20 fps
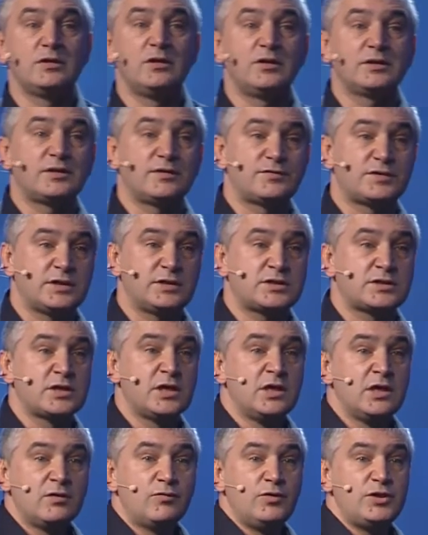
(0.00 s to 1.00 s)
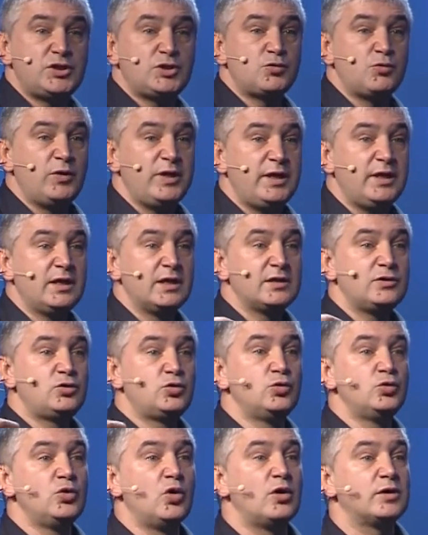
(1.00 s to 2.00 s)
a lot of things which we
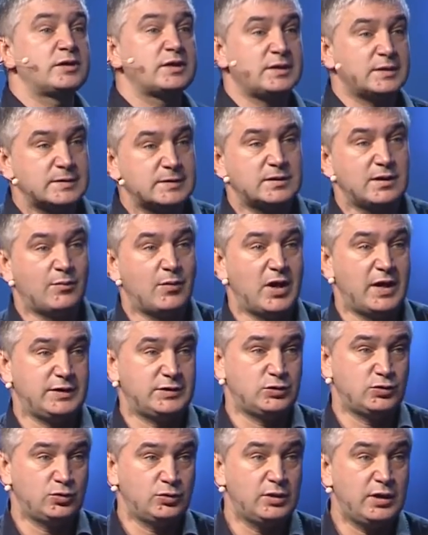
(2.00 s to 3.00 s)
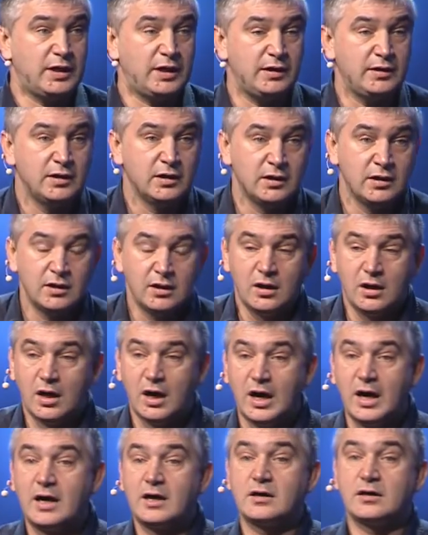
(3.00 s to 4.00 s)
do not customize today
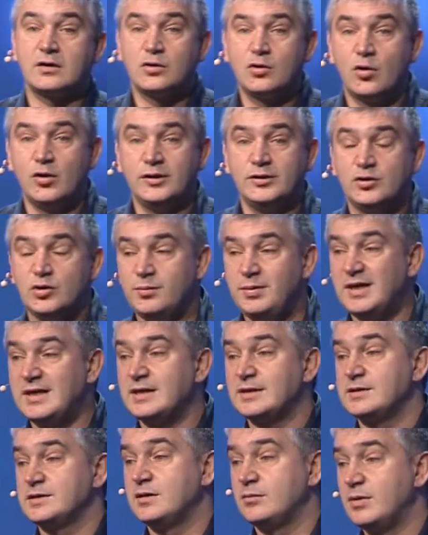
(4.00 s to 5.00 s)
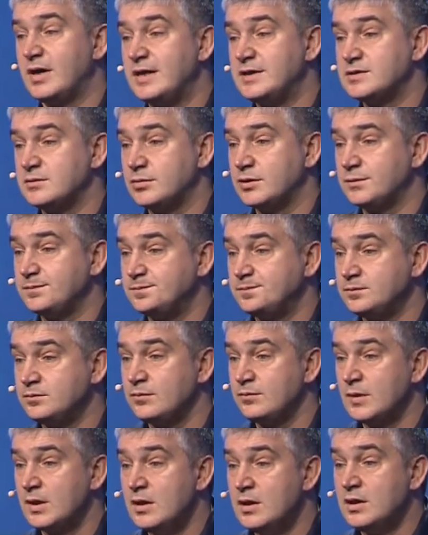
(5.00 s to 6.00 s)
are going to be customizable.
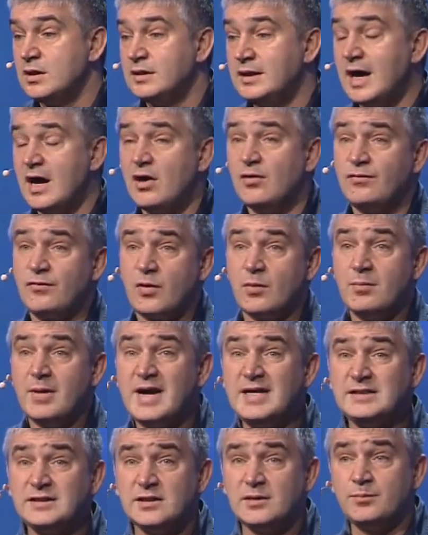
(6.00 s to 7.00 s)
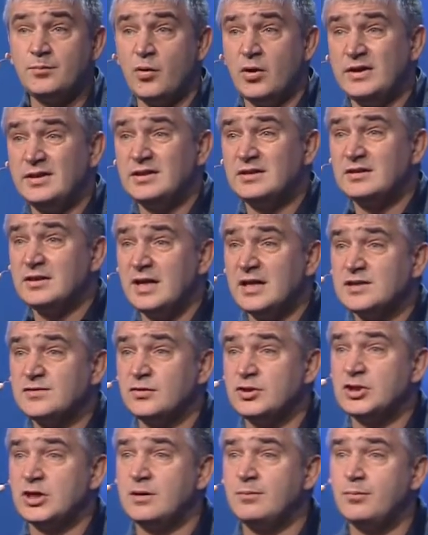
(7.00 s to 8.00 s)
Now, from my standpoint, the trends
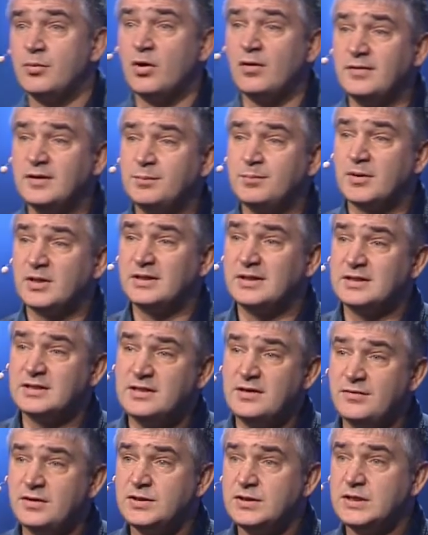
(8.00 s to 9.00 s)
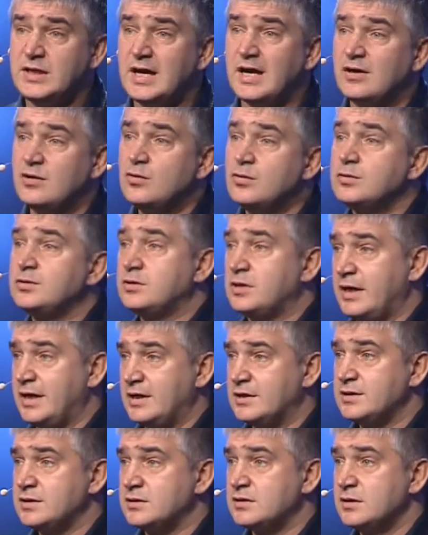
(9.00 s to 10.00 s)
which are improving productivity are good
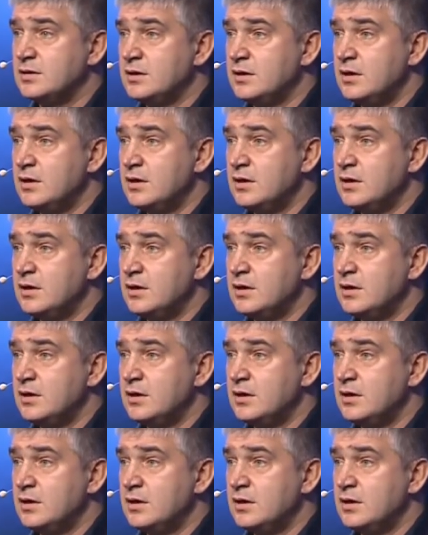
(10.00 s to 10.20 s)
trends,